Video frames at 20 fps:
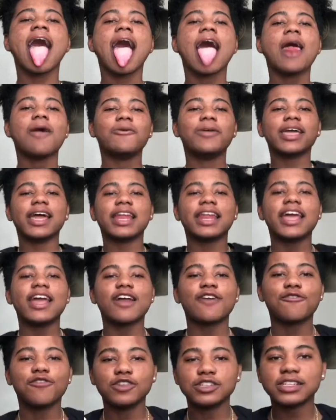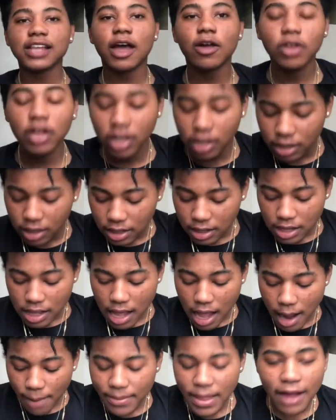We got the Air Force. Now look,
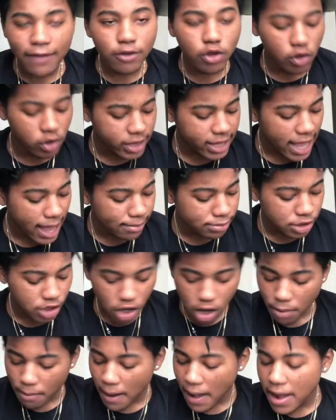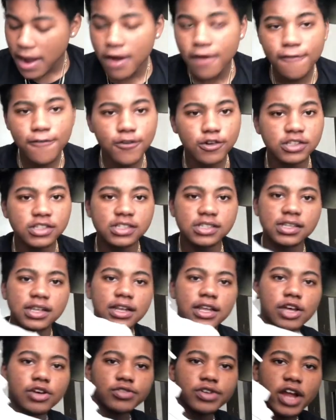I'm not even gonna cap to y'all. My Air Force is a
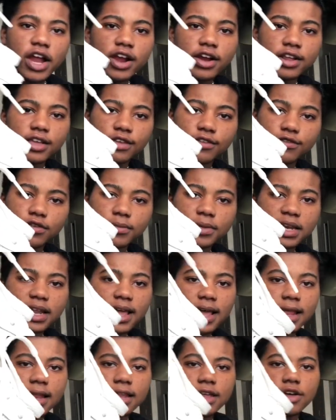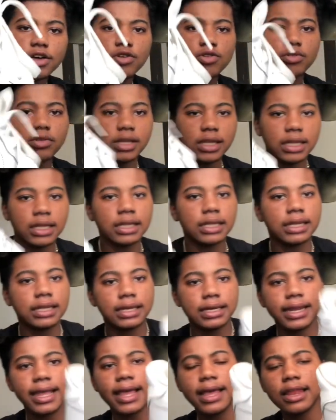little dirty. You feel me? They're a little, uh,
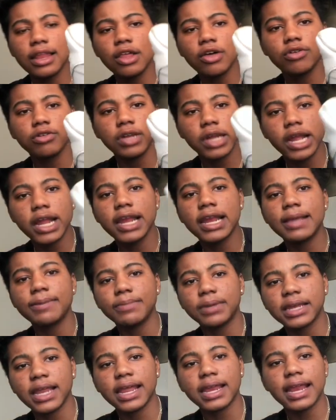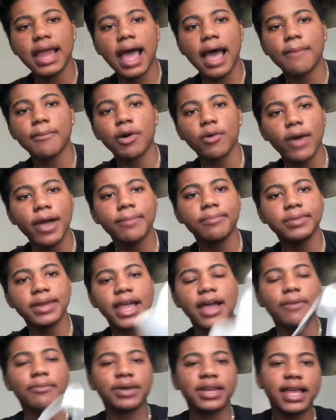they're a little dirty, but they not. I'm gonna wipe them
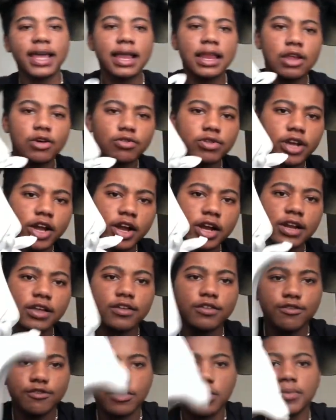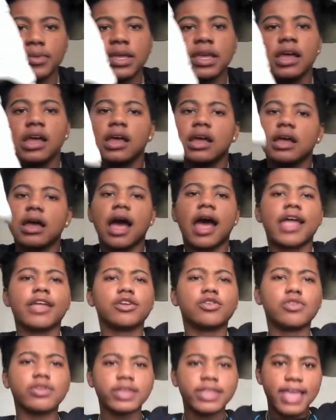down, but they're a little dirty. You feel me? I
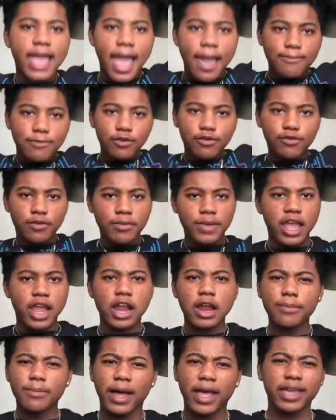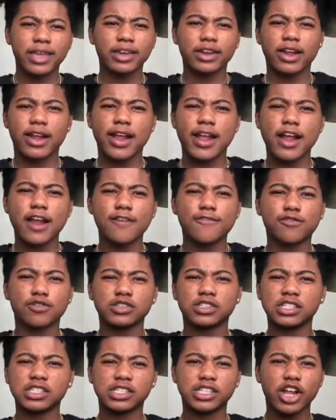ain't gonna cap. You feel me? Everybody get their Air
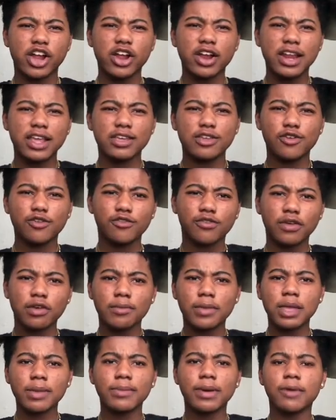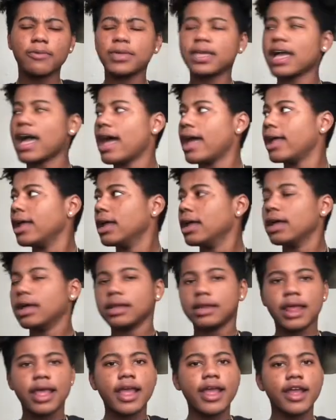Force is dirty. You feel me? But we got
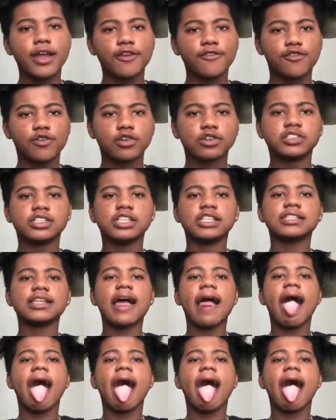the Air Forces.